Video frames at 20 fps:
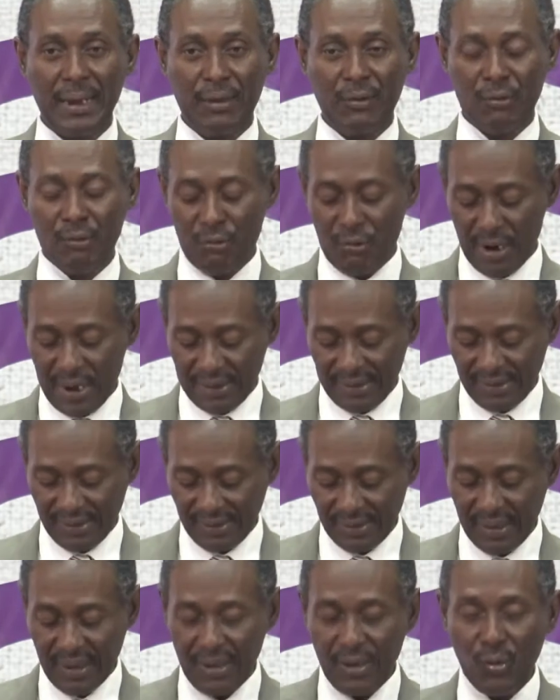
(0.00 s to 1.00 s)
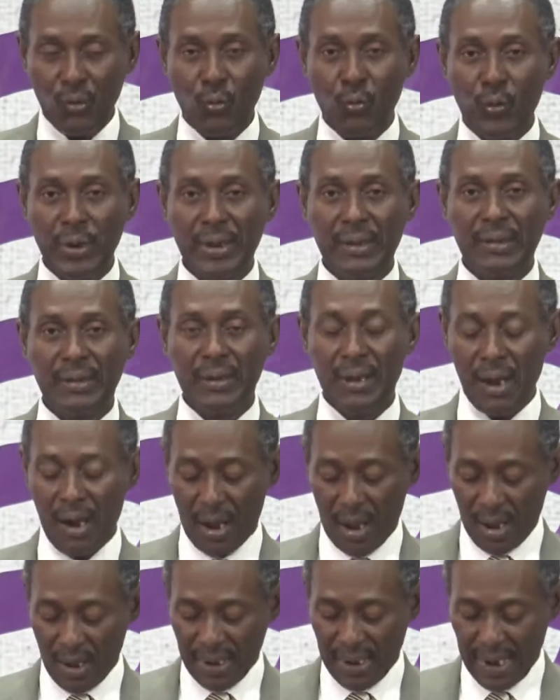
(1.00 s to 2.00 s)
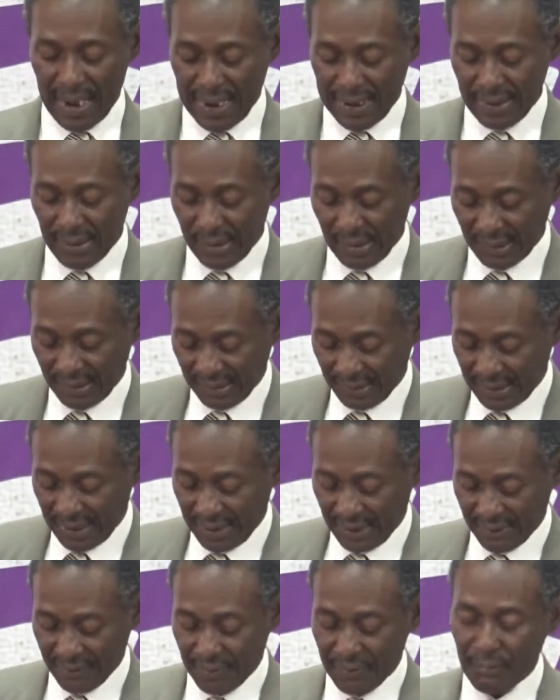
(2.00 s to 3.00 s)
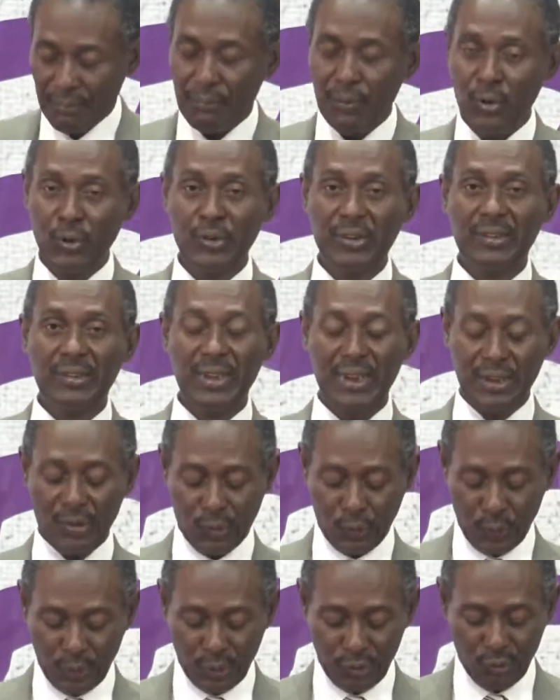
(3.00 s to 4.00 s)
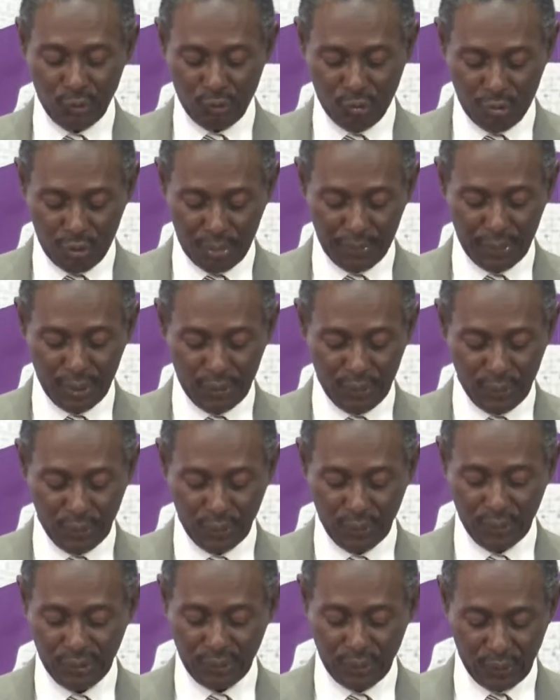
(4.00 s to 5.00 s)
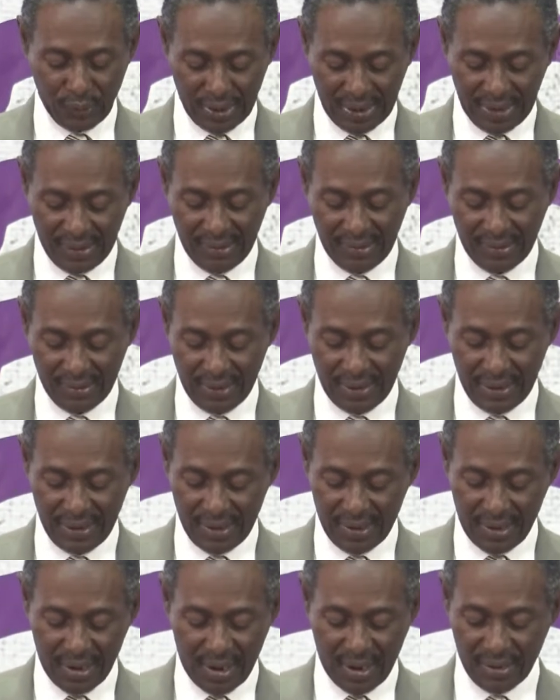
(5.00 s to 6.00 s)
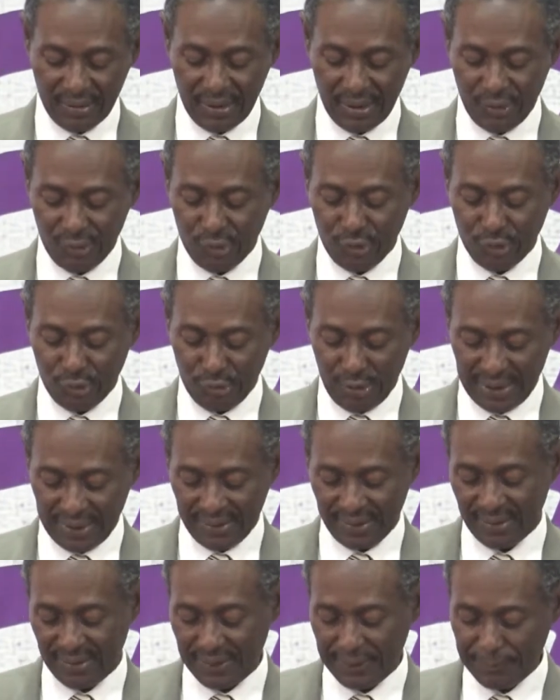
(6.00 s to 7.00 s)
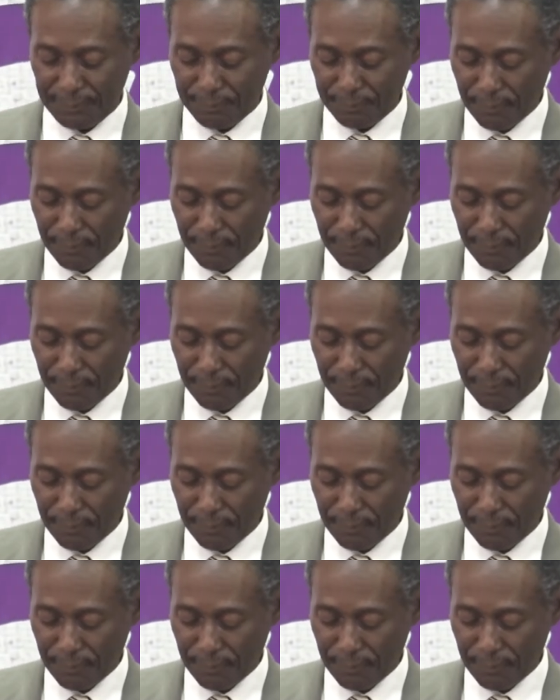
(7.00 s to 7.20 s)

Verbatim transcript: at rest with God and yourself. Most things wouldn't trouble you so easily, causing stress.